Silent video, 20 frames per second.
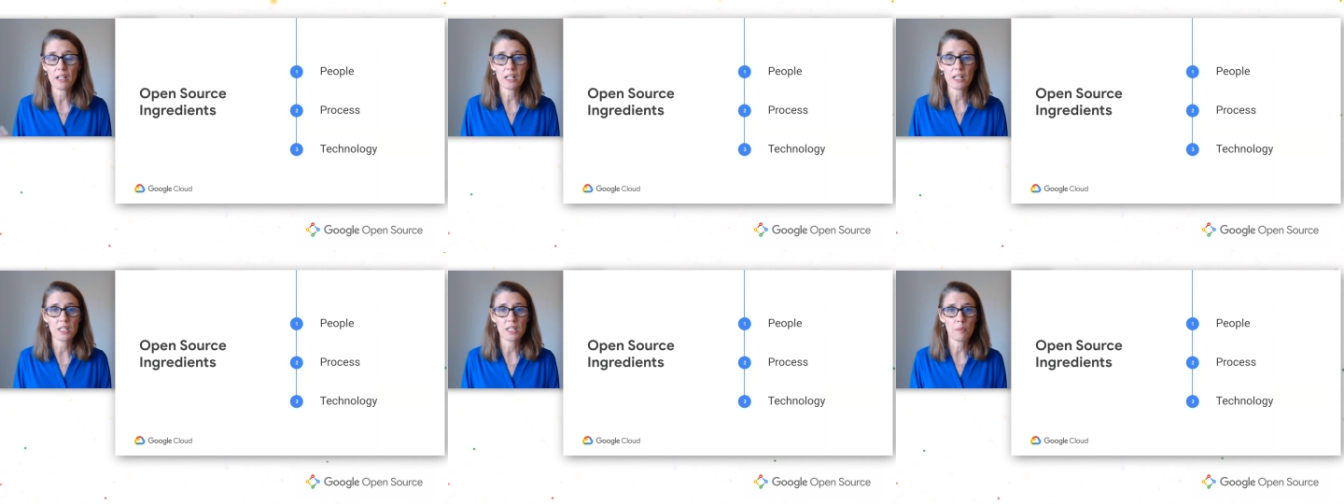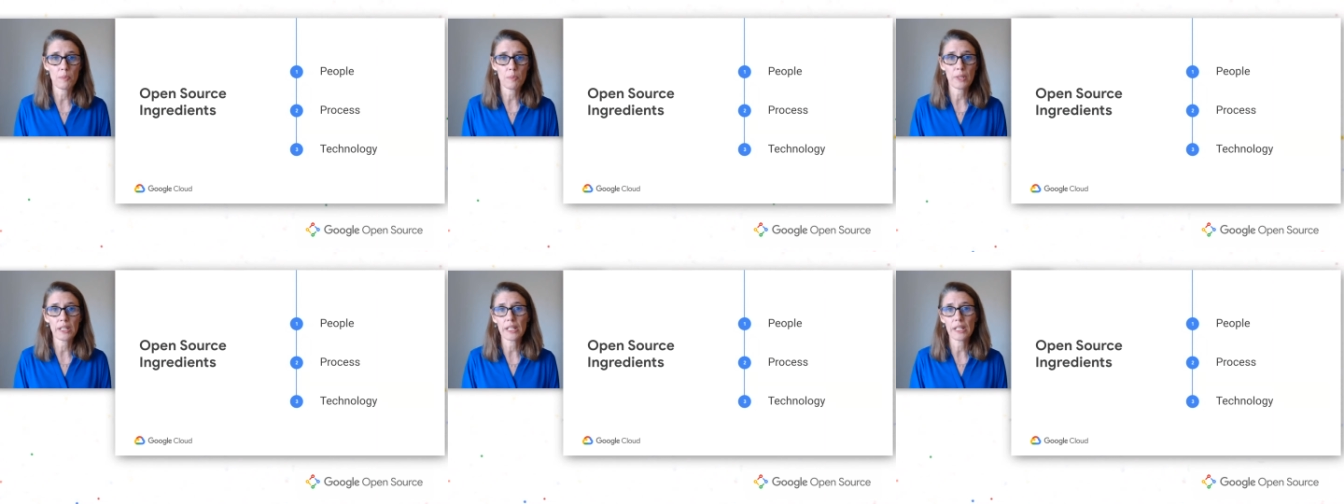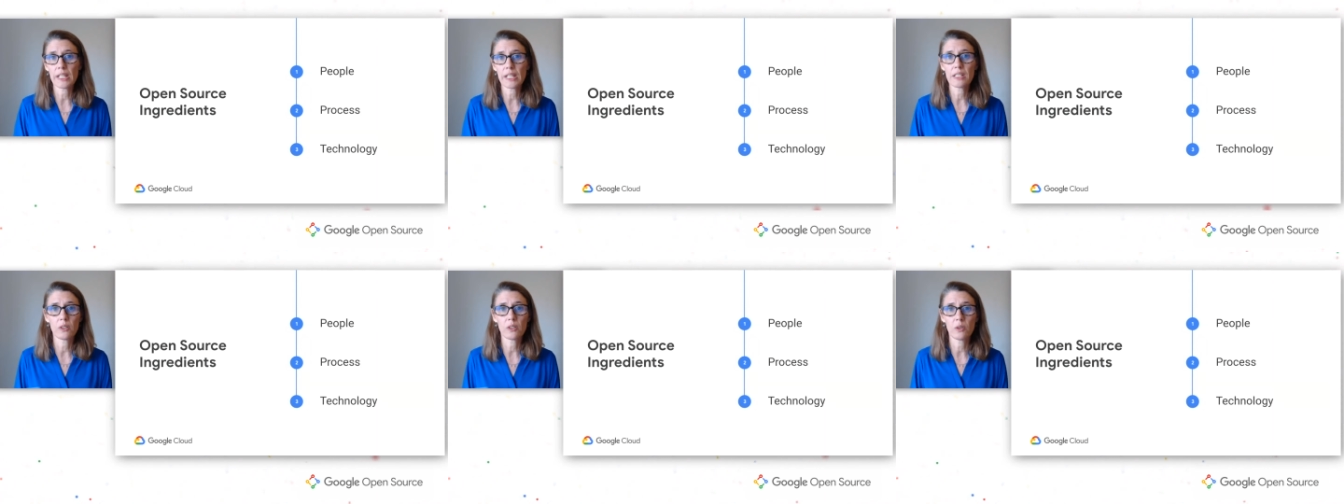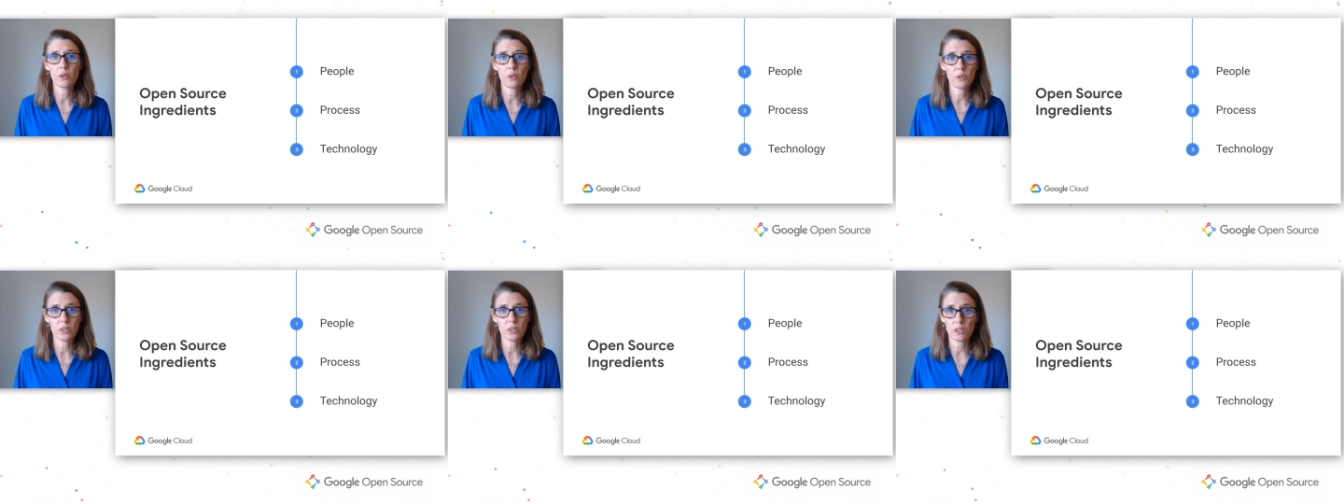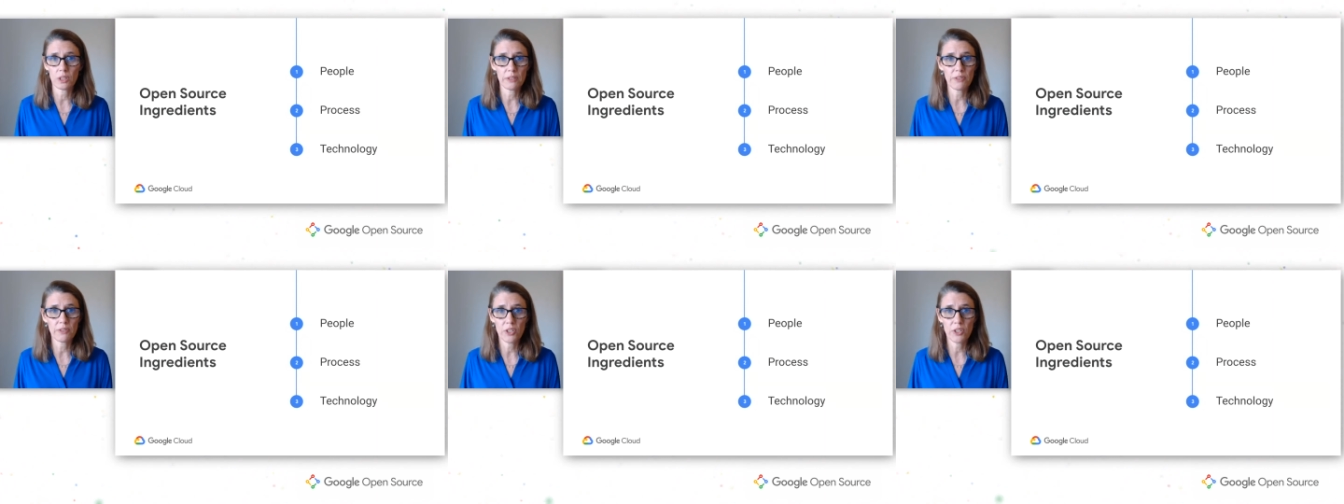in its ability to
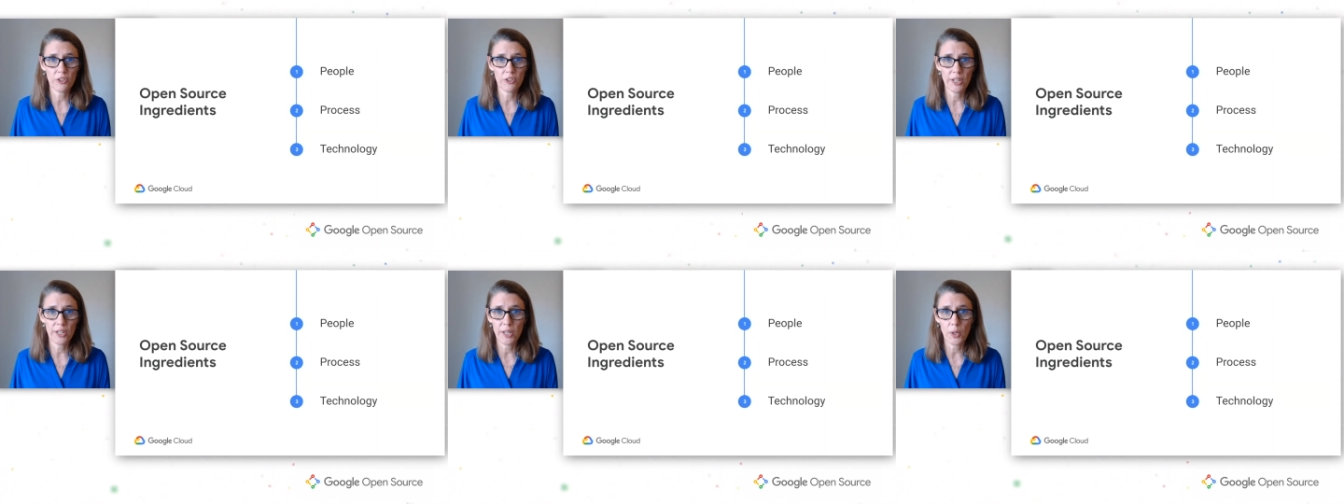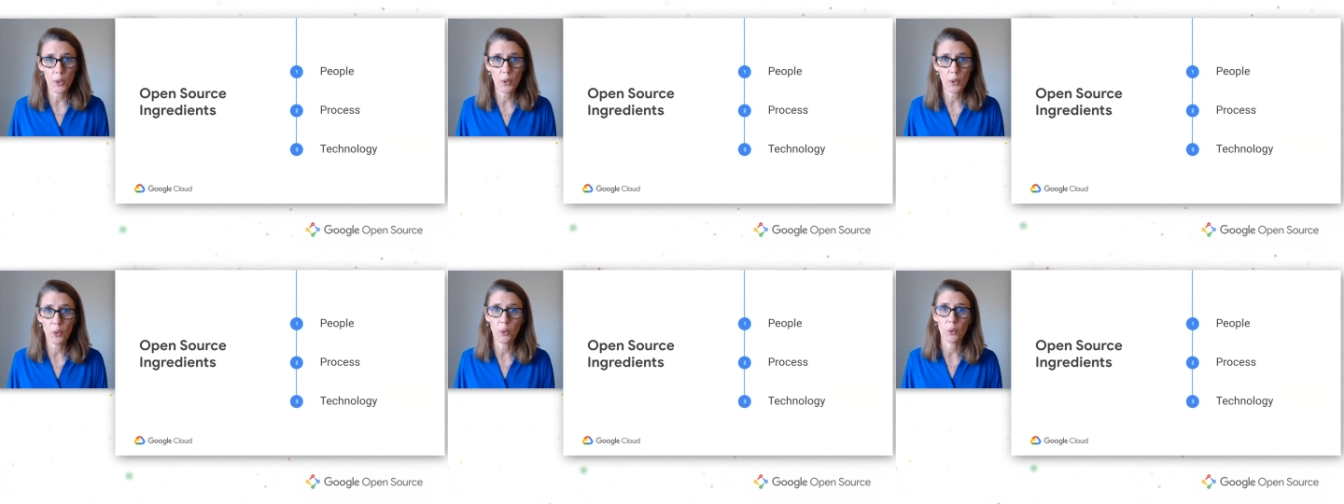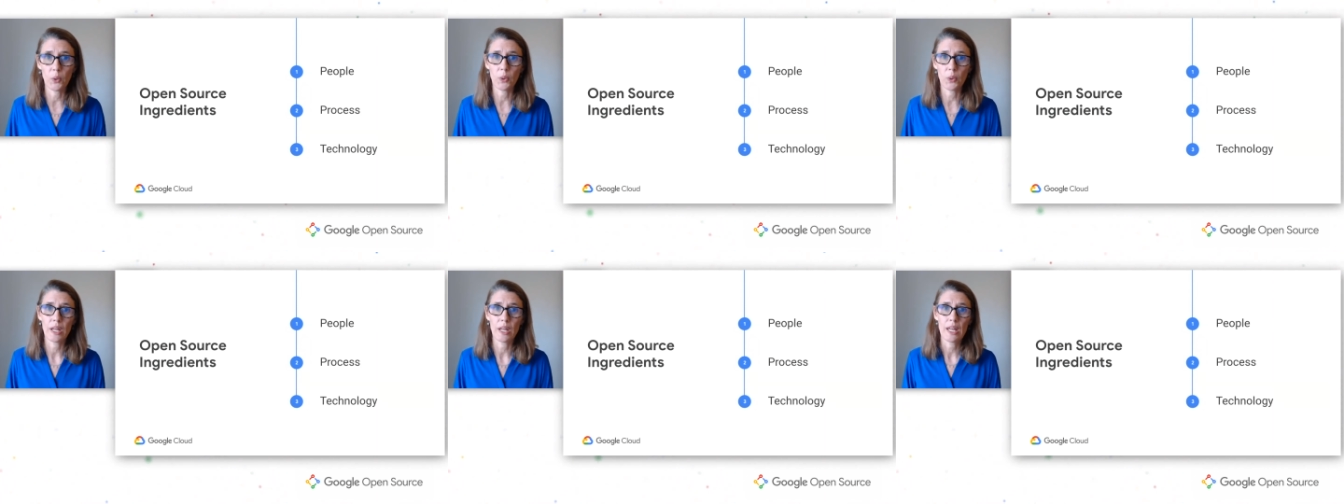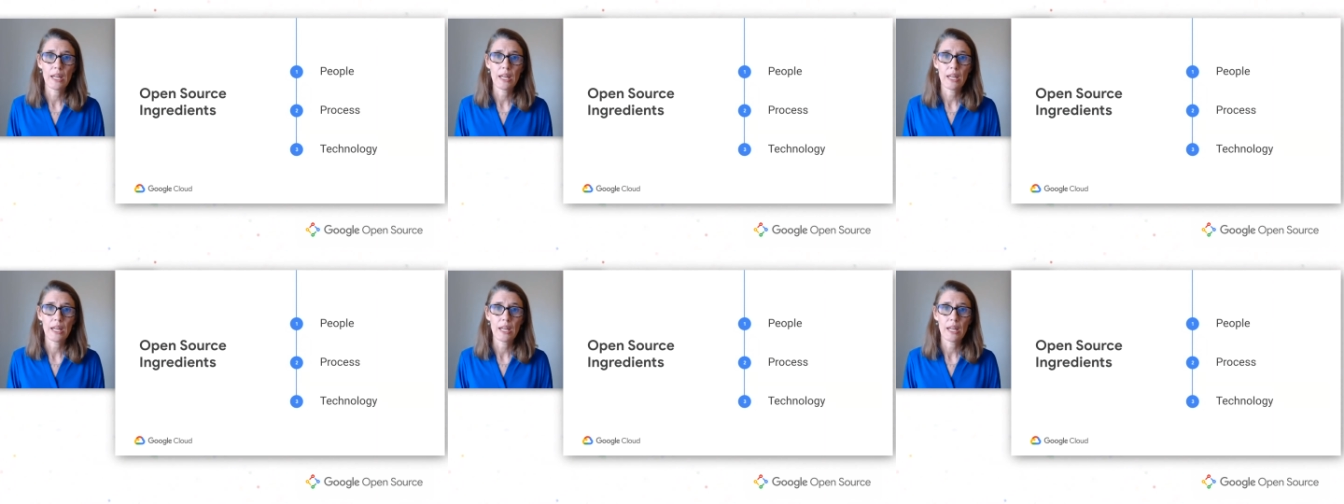deliver great code.